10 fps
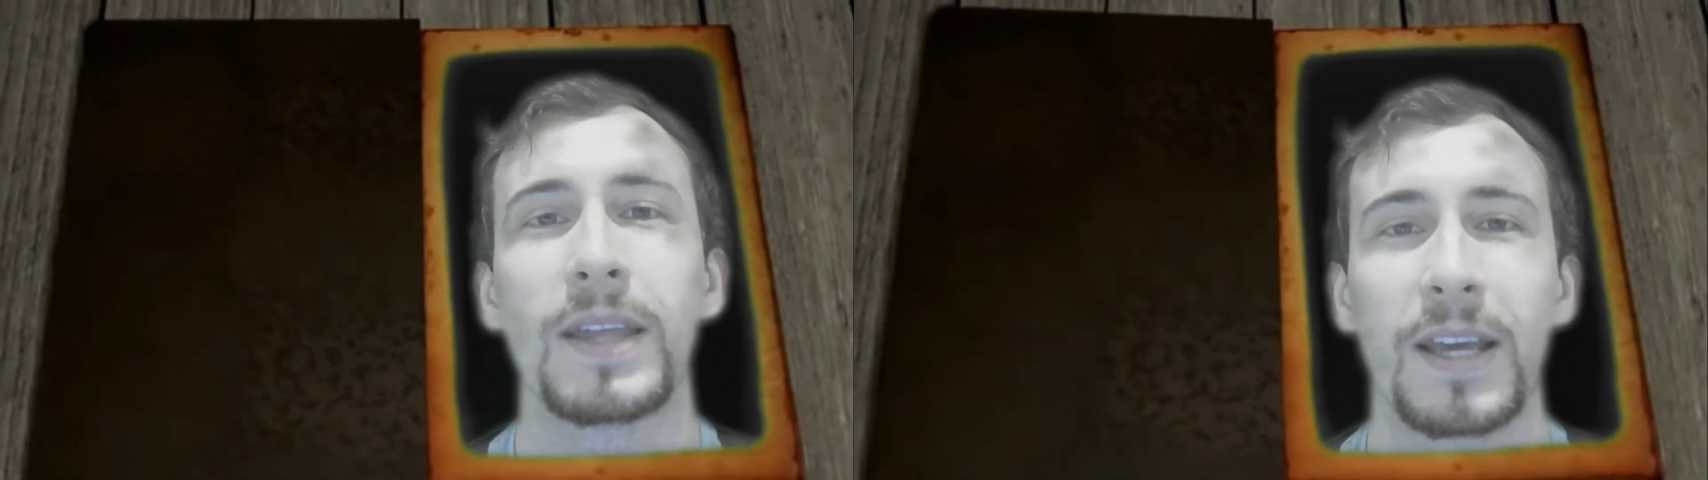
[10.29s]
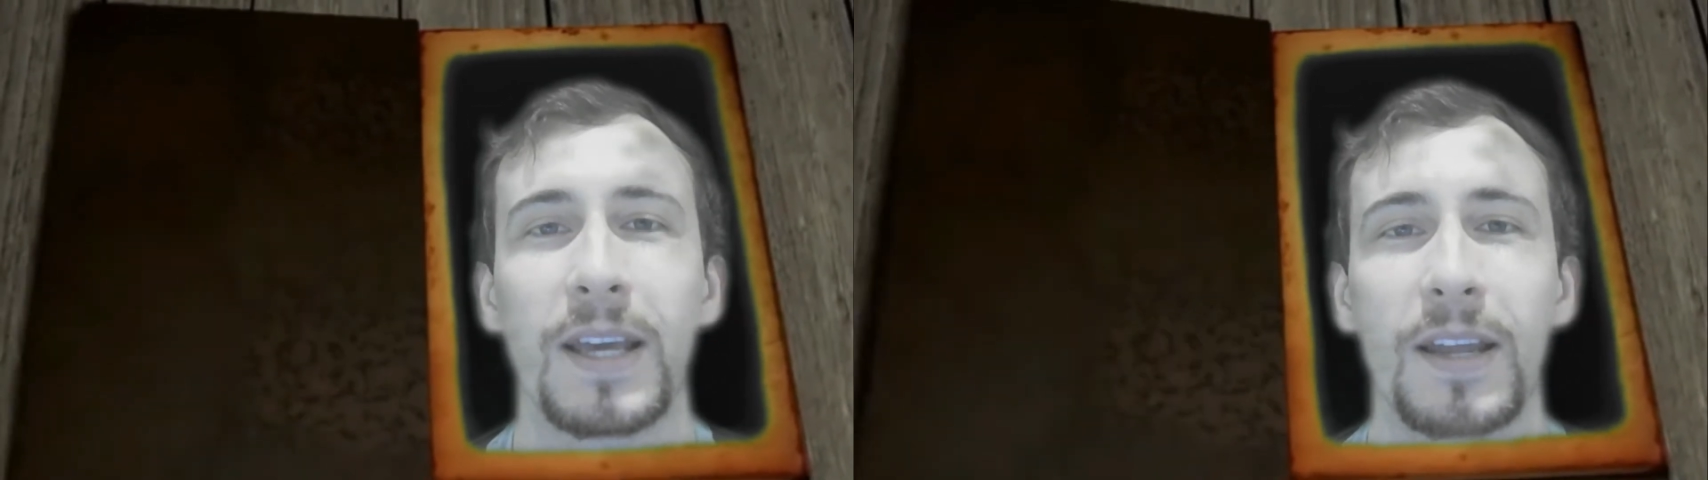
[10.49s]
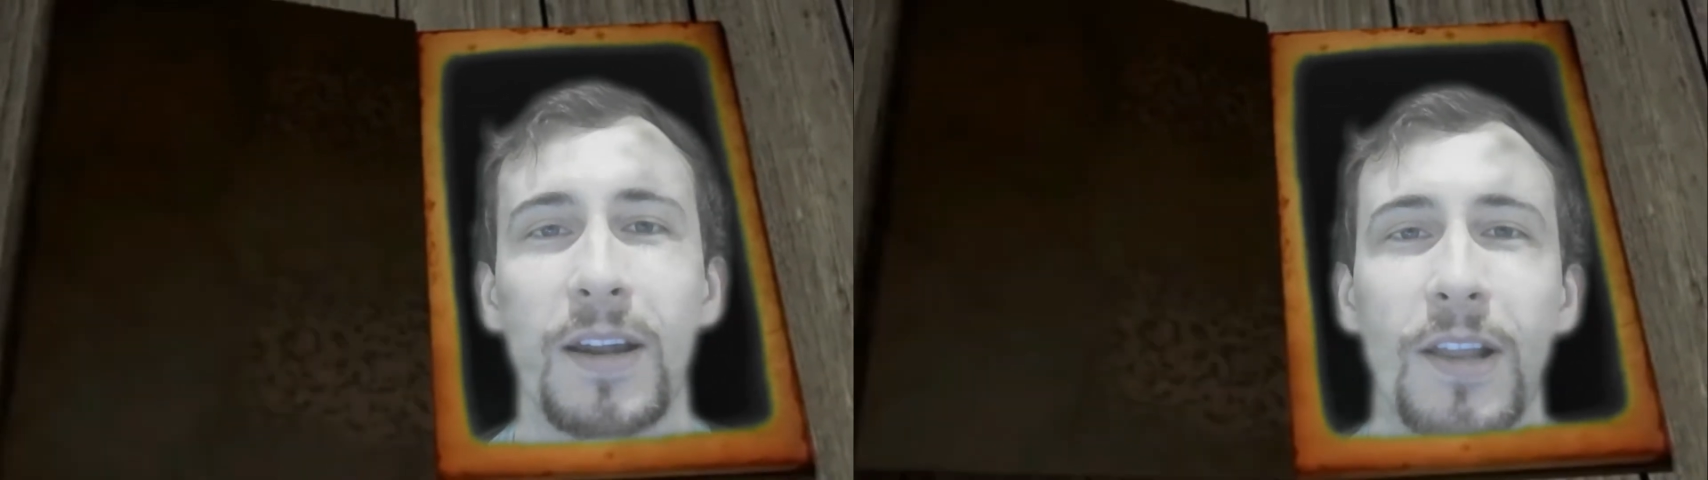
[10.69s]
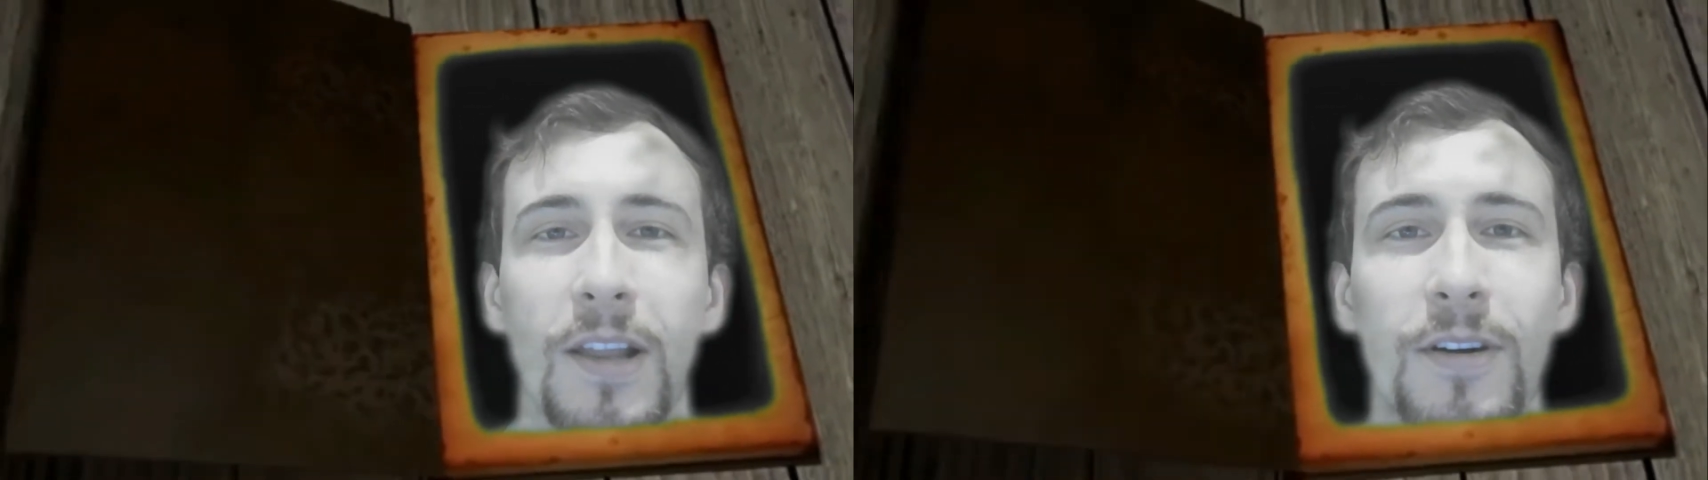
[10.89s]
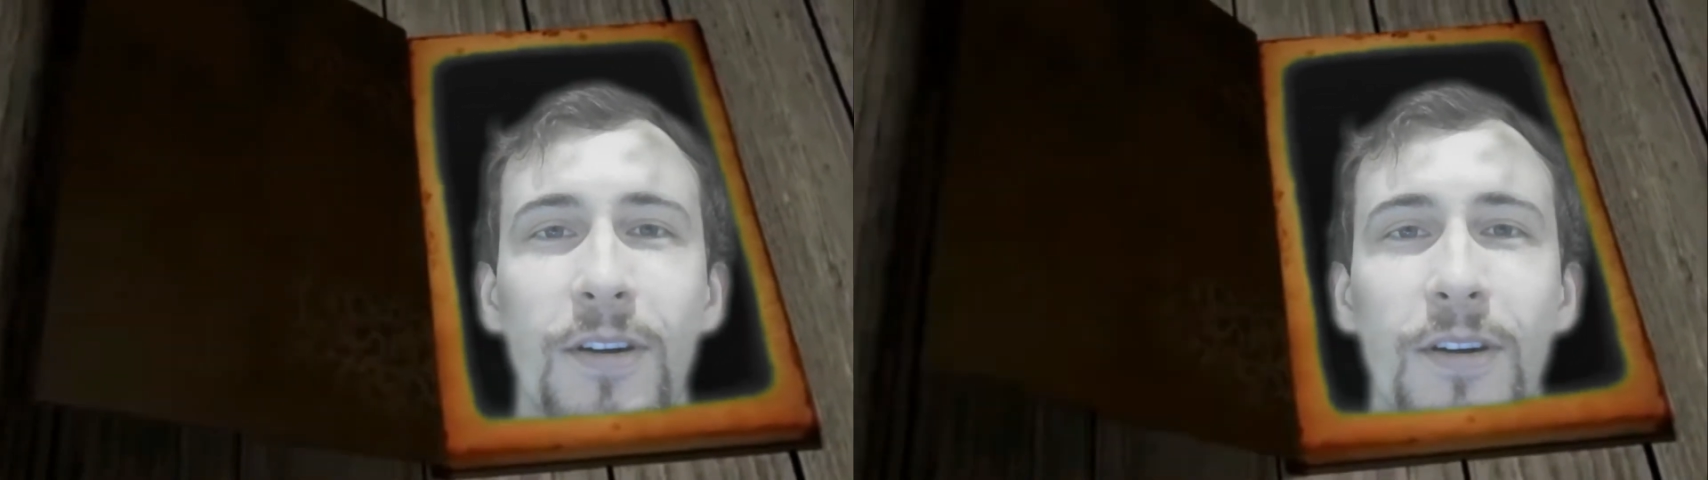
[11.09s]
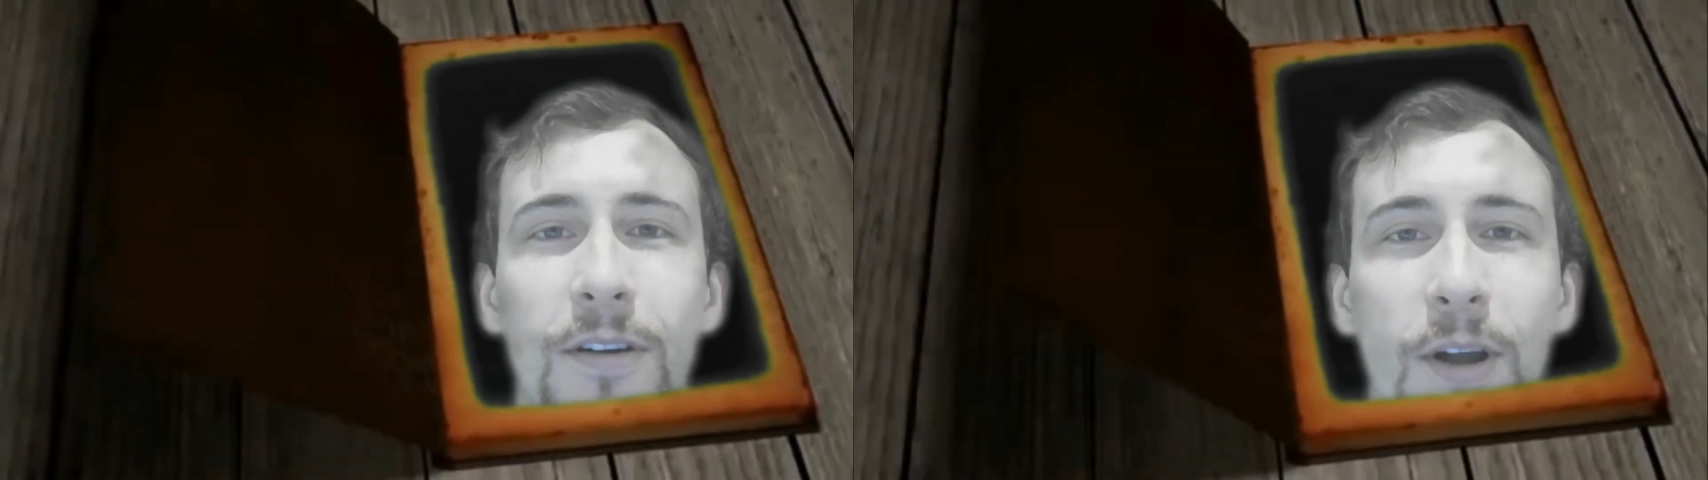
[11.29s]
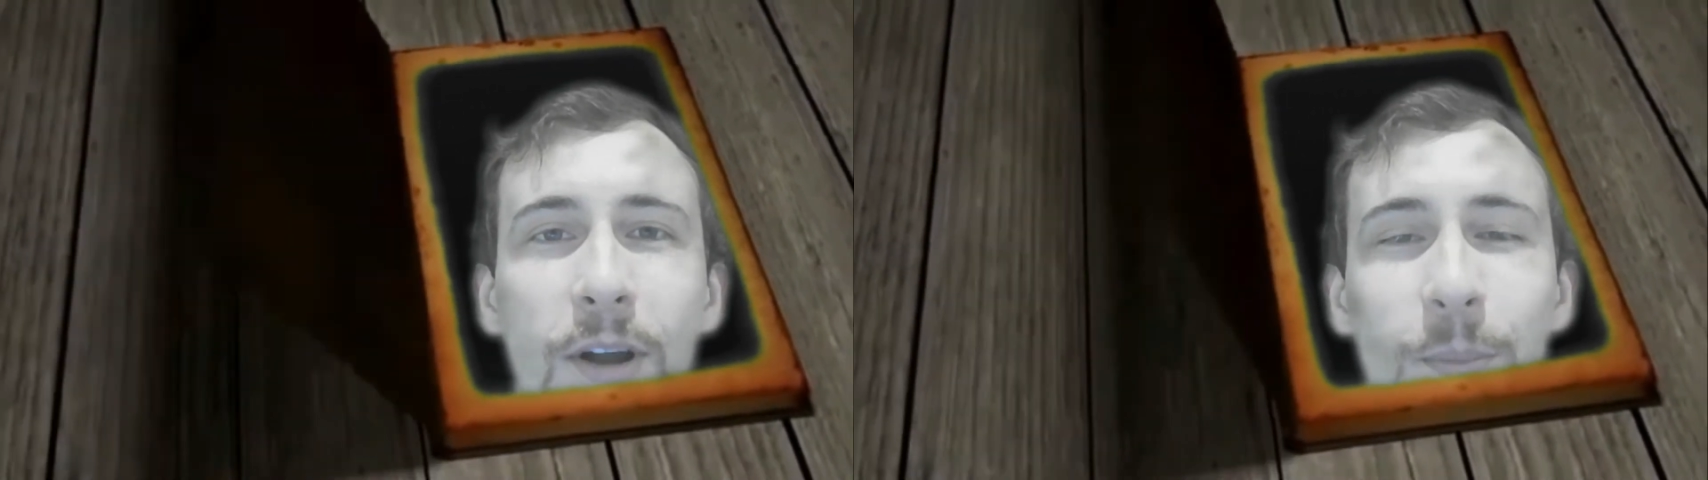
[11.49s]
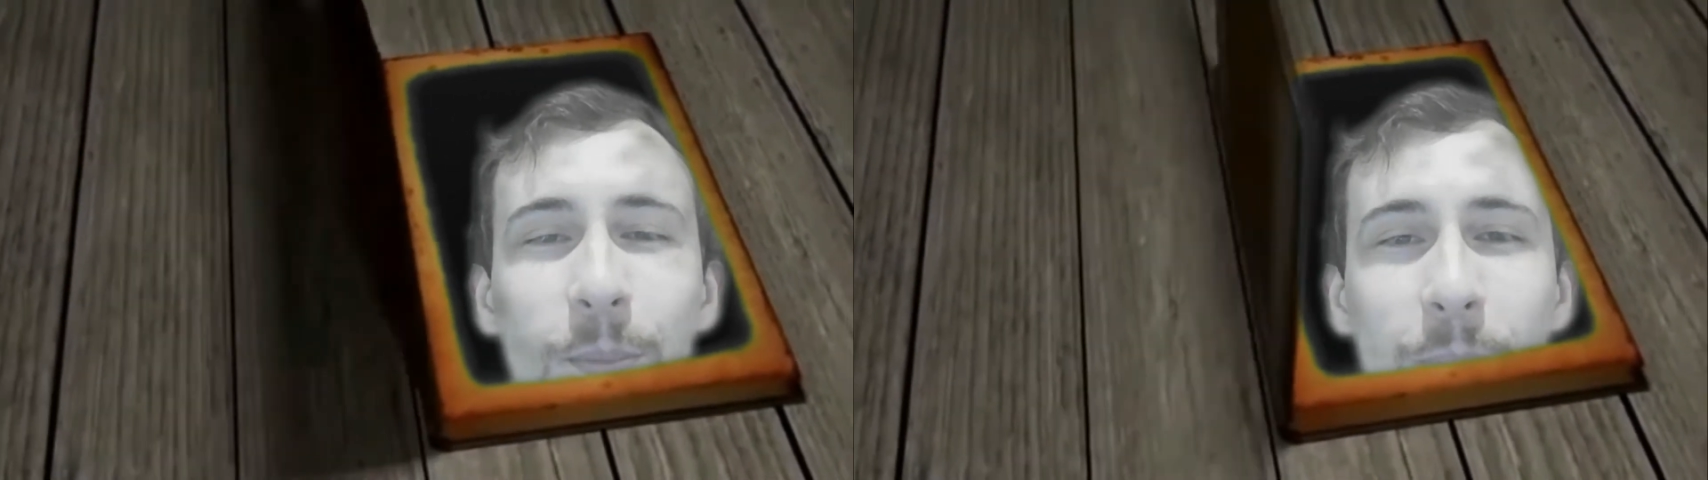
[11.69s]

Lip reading: than to get a letter from